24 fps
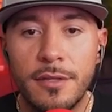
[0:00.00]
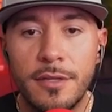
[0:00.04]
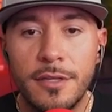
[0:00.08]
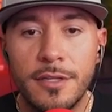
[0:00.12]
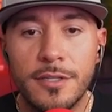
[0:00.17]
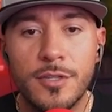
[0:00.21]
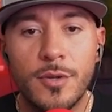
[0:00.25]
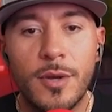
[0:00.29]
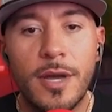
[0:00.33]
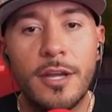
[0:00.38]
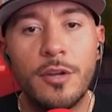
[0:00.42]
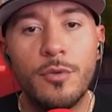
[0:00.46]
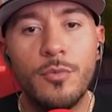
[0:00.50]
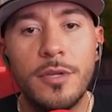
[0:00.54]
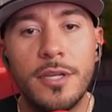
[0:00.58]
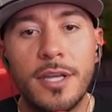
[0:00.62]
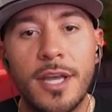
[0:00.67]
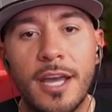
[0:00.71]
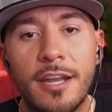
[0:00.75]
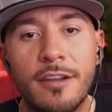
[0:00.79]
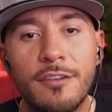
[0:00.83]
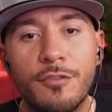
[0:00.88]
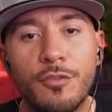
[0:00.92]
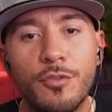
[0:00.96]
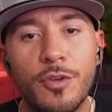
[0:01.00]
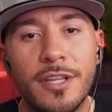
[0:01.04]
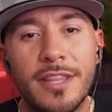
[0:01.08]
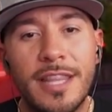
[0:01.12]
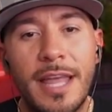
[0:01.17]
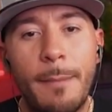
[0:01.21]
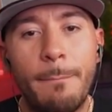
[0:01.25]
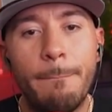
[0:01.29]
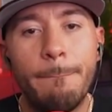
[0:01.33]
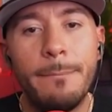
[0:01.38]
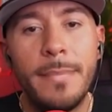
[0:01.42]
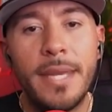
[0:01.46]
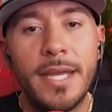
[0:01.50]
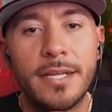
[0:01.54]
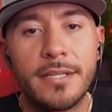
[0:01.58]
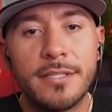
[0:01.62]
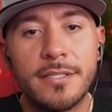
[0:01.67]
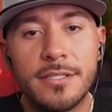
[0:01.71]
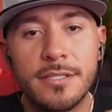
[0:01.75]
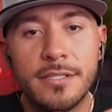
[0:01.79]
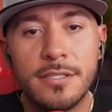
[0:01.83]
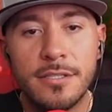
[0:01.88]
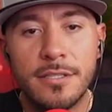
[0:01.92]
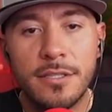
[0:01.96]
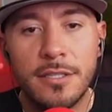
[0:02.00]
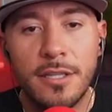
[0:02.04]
So how do we kind of create that mix